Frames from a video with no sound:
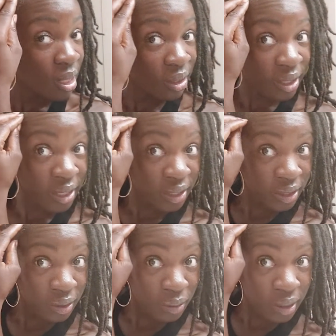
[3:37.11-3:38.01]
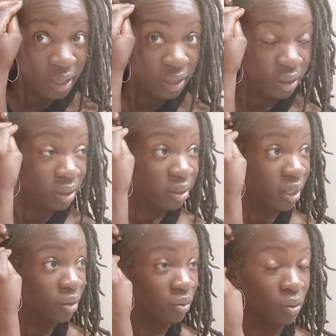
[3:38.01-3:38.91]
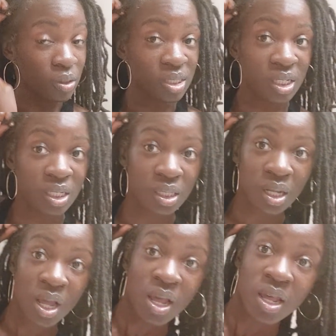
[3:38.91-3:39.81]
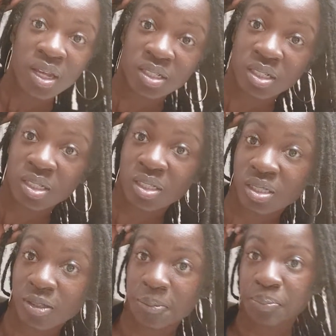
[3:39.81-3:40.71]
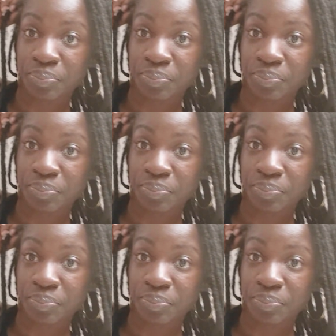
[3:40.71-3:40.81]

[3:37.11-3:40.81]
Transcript: the hair that grows in, it just